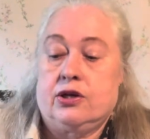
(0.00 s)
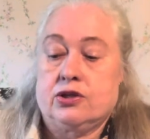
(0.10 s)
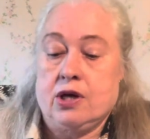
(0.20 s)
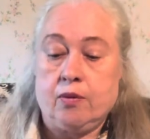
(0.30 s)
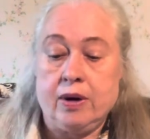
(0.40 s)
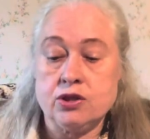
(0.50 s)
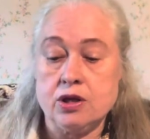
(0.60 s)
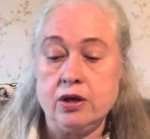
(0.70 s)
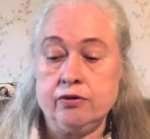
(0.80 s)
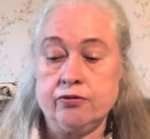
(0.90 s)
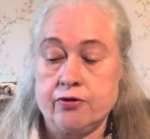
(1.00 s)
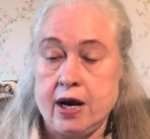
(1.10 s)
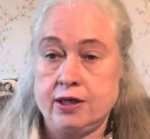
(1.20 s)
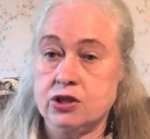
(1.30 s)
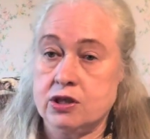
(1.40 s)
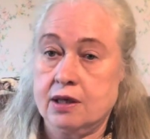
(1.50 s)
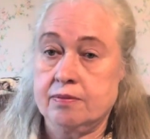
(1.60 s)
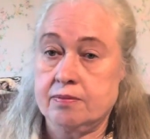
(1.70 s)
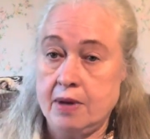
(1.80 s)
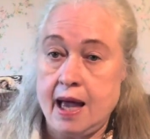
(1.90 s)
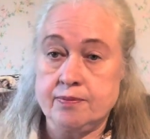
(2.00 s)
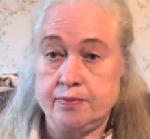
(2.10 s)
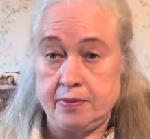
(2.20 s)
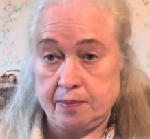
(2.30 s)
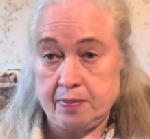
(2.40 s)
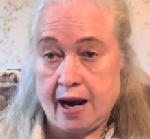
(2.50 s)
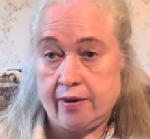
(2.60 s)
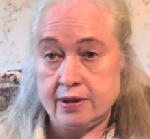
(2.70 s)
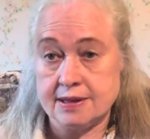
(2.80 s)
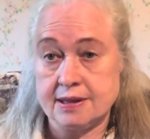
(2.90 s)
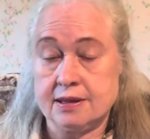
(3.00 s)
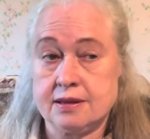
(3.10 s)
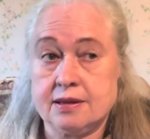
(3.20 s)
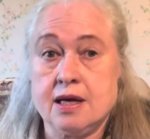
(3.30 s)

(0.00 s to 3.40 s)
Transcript: So I went to learn French in, at, in Paris, and